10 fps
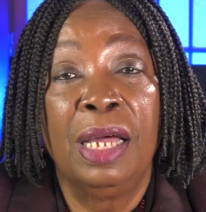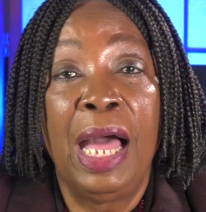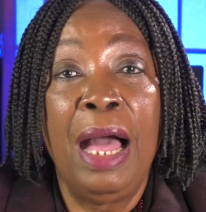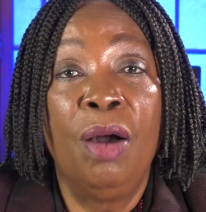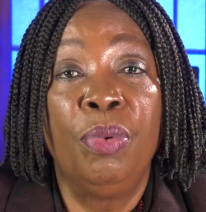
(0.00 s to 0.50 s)

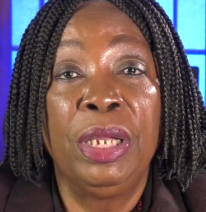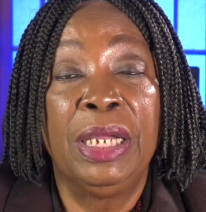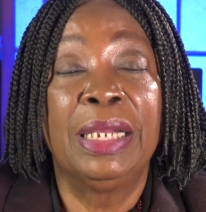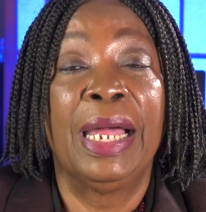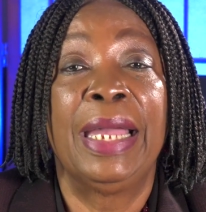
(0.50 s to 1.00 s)
How are we,
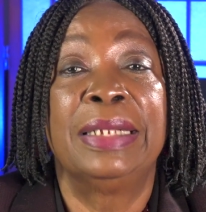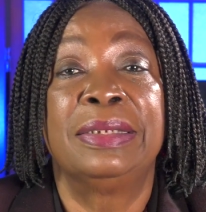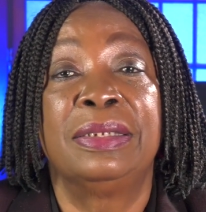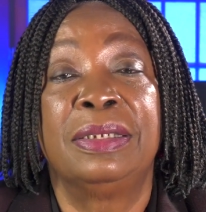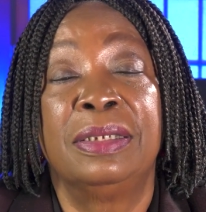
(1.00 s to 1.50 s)

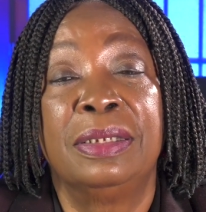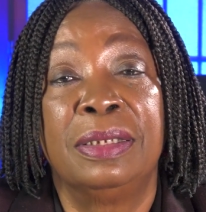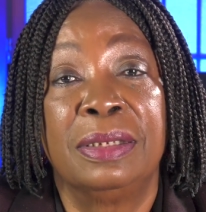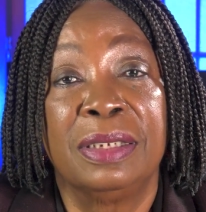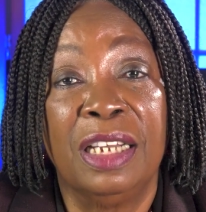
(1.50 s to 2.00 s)
class,
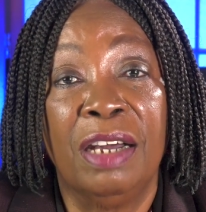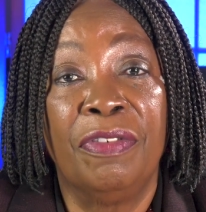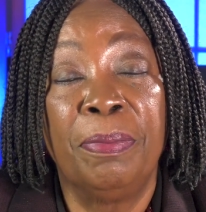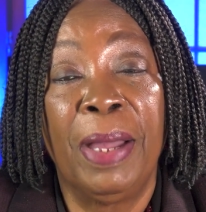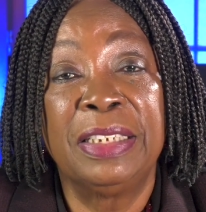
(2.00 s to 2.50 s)

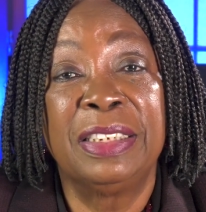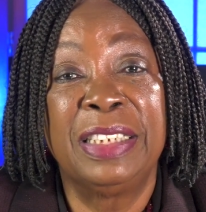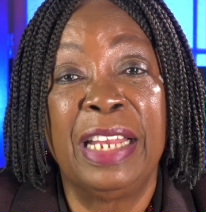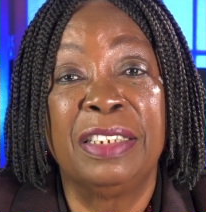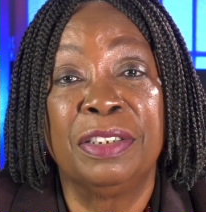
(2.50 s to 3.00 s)
governed by the
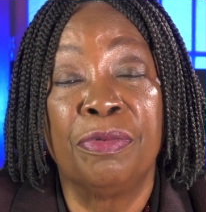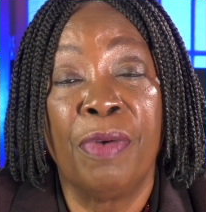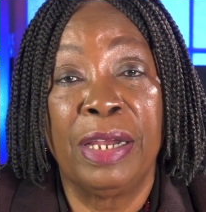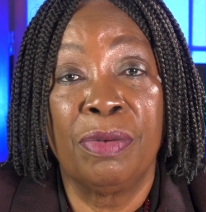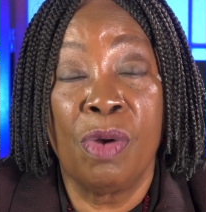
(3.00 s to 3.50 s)
standards of
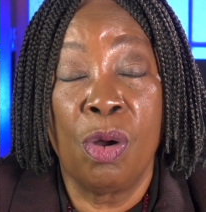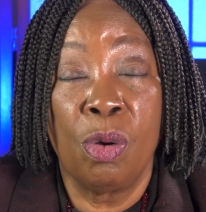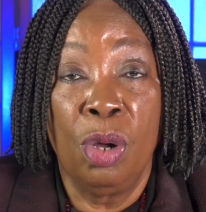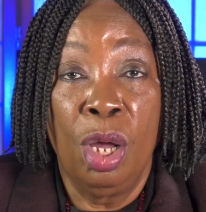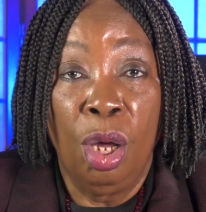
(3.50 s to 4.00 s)
right or
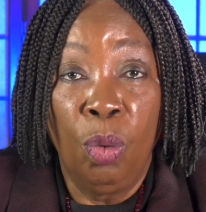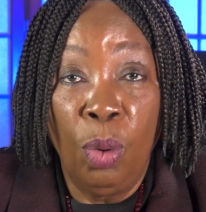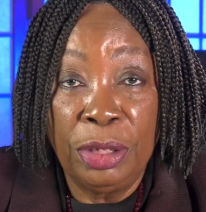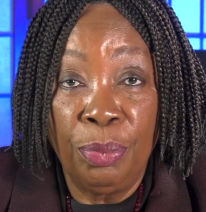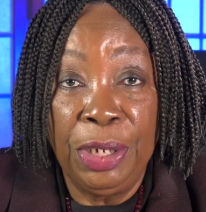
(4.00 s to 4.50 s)
wrong? Or
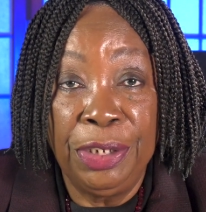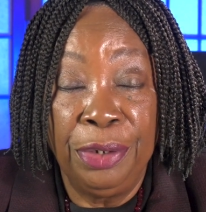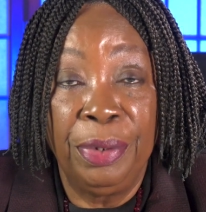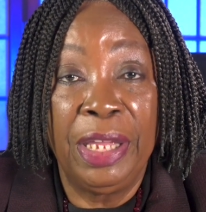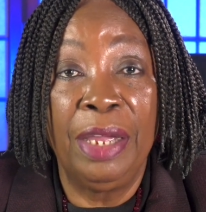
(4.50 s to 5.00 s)
what do we
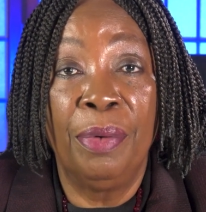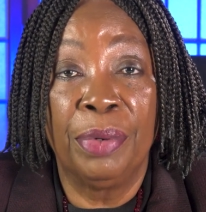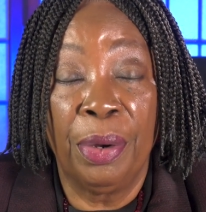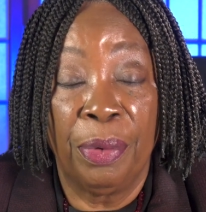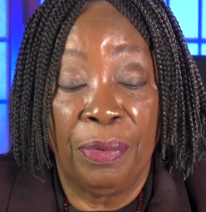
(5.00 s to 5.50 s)
do here
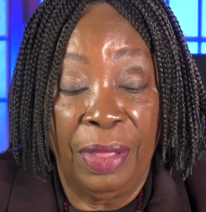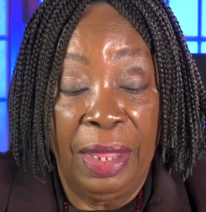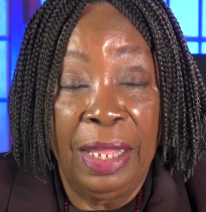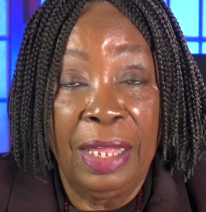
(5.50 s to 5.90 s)
on earth?